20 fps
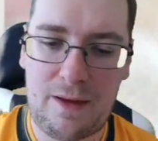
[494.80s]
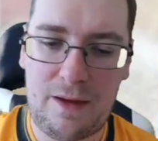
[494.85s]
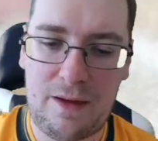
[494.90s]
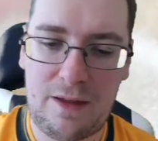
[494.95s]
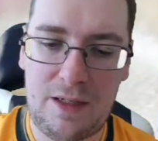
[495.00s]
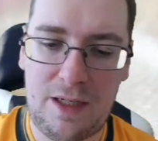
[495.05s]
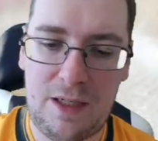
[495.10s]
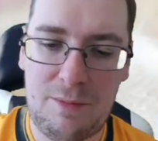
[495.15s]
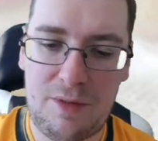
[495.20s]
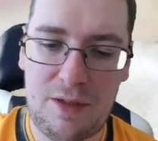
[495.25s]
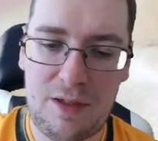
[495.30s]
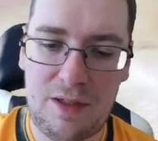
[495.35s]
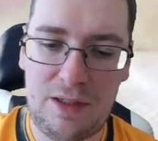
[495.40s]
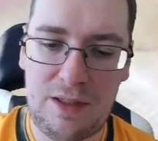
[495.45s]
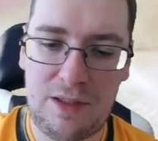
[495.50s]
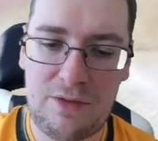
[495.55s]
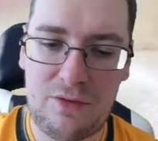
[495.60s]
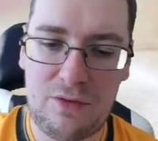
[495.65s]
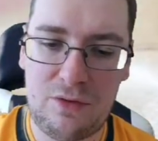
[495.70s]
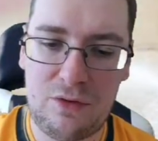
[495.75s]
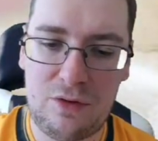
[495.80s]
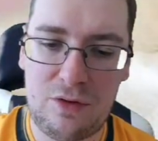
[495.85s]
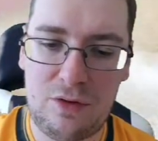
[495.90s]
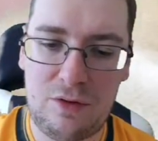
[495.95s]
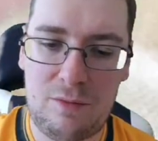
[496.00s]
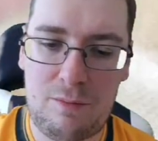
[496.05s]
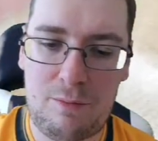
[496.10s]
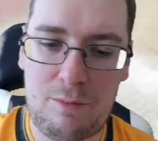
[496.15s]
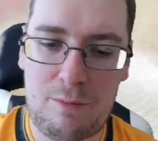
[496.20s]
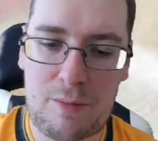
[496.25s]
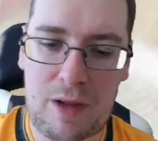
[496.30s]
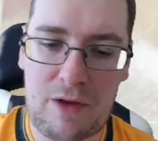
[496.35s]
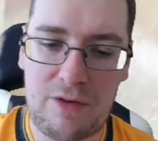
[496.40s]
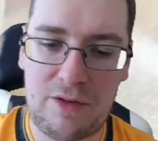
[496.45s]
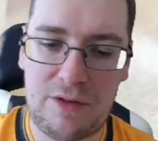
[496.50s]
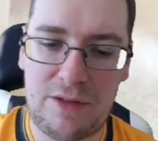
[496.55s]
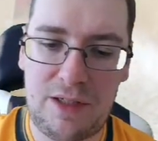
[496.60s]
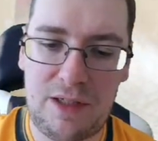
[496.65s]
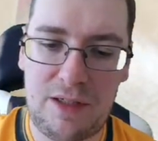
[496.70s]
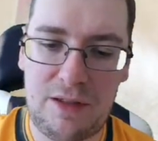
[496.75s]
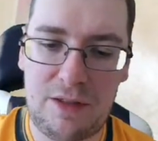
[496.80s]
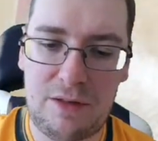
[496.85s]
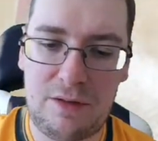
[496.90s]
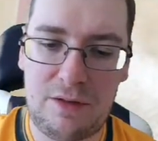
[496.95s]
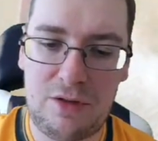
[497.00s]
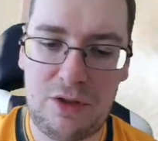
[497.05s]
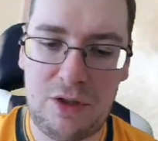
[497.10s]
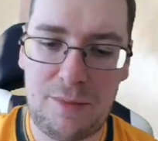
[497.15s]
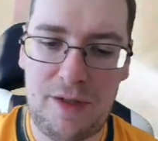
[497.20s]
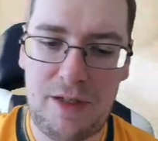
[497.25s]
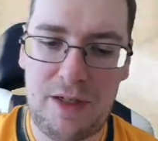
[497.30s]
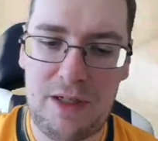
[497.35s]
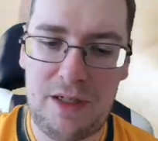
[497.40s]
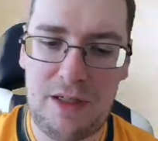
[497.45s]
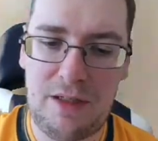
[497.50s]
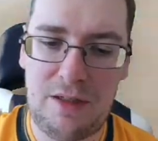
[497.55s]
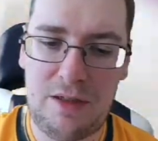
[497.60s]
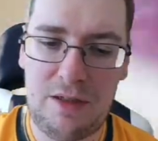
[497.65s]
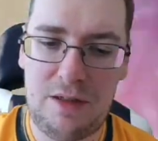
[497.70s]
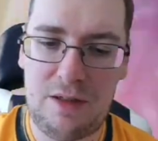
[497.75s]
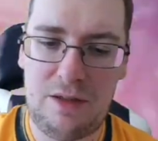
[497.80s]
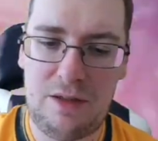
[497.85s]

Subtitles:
And he plays for Paris Saint-Germain.